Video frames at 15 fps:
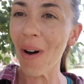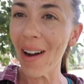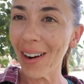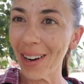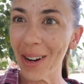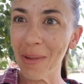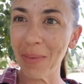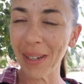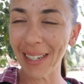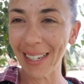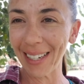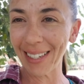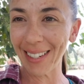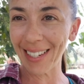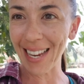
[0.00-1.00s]
our
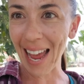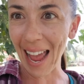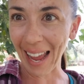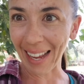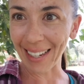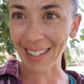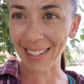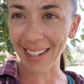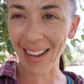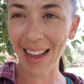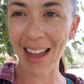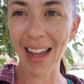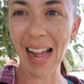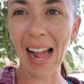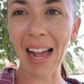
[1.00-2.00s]
opening date,
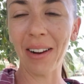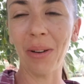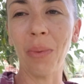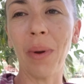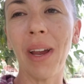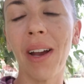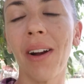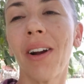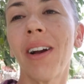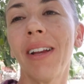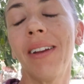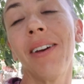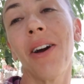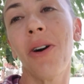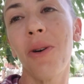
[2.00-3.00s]
and we are
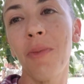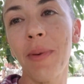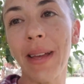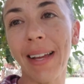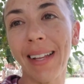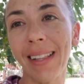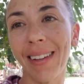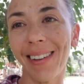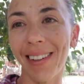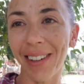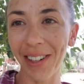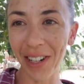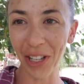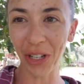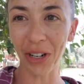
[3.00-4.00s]
going to open the
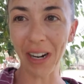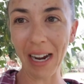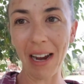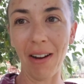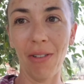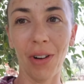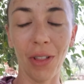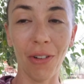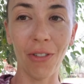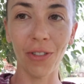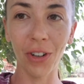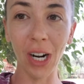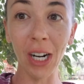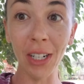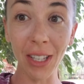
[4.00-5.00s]
nursery for the
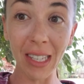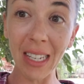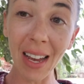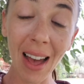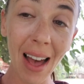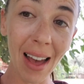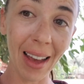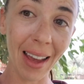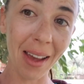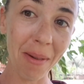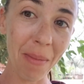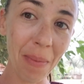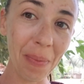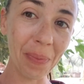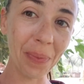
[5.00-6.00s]
first
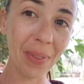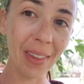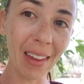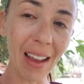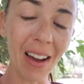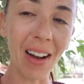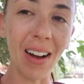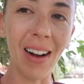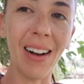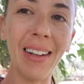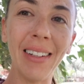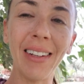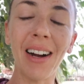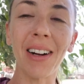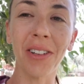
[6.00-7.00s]
time
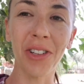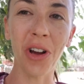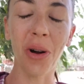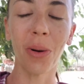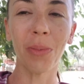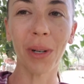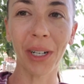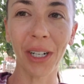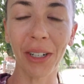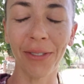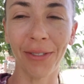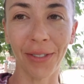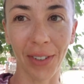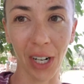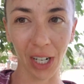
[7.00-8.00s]
on October
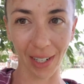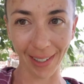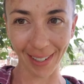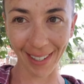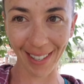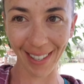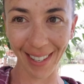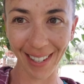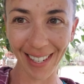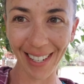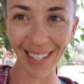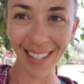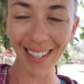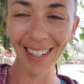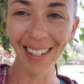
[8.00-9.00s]

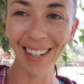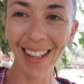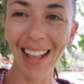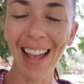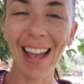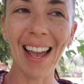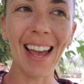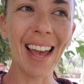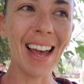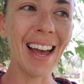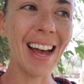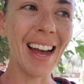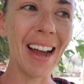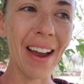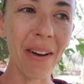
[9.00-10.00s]
1st.
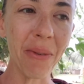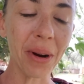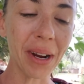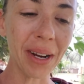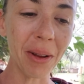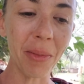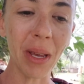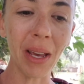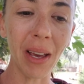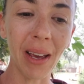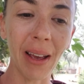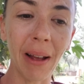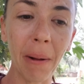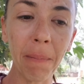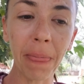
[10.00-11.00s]
And we're gonna
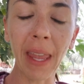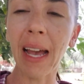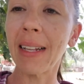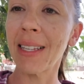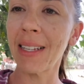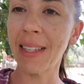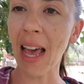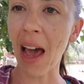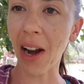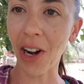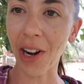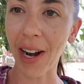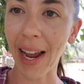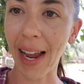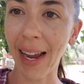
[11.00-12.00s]
be, that's a
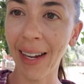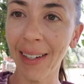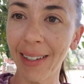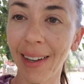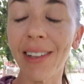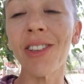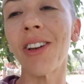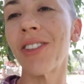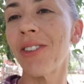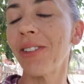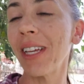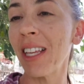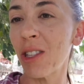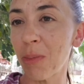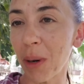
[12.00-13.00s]
Saturday. It's also
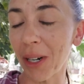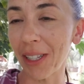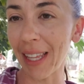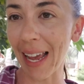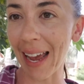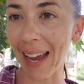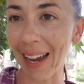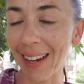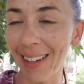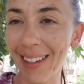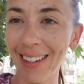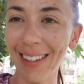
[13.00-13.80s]
Leith's birthday.